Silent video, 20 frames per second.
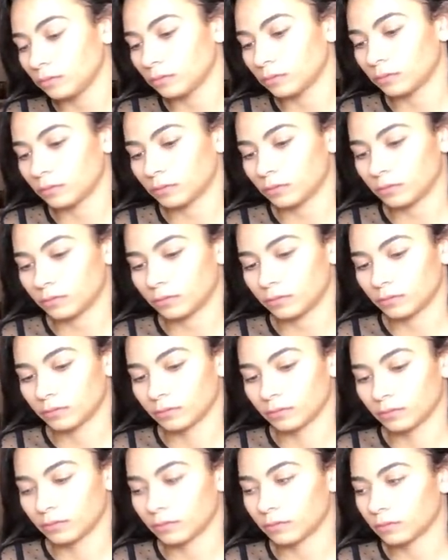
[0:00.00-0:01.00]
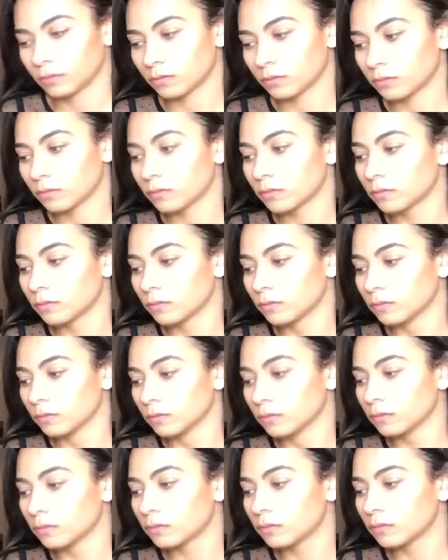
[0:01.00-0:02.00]

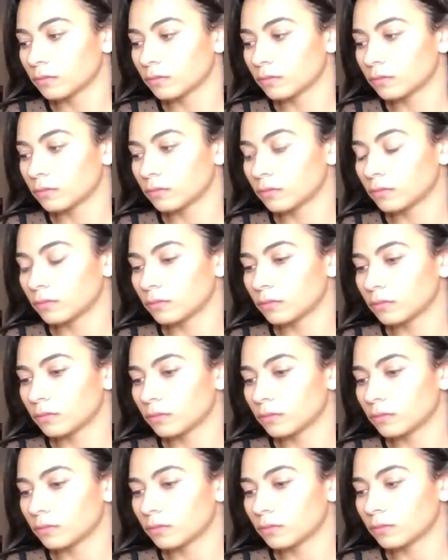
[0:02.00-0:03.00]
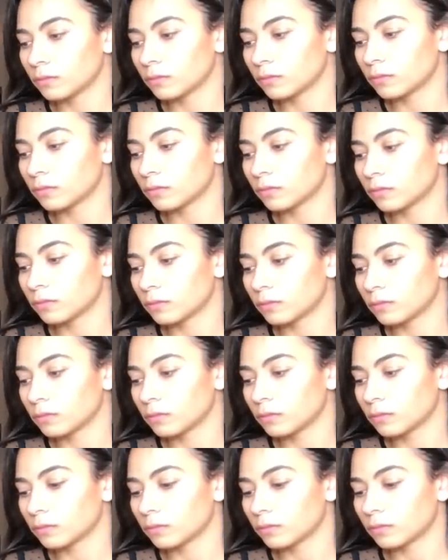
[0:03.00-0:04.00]

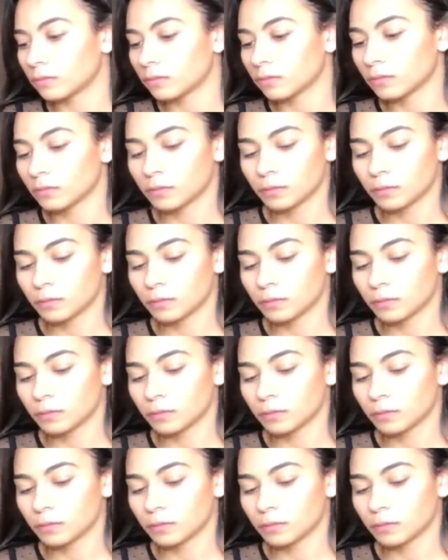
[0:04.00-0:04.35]
(silent)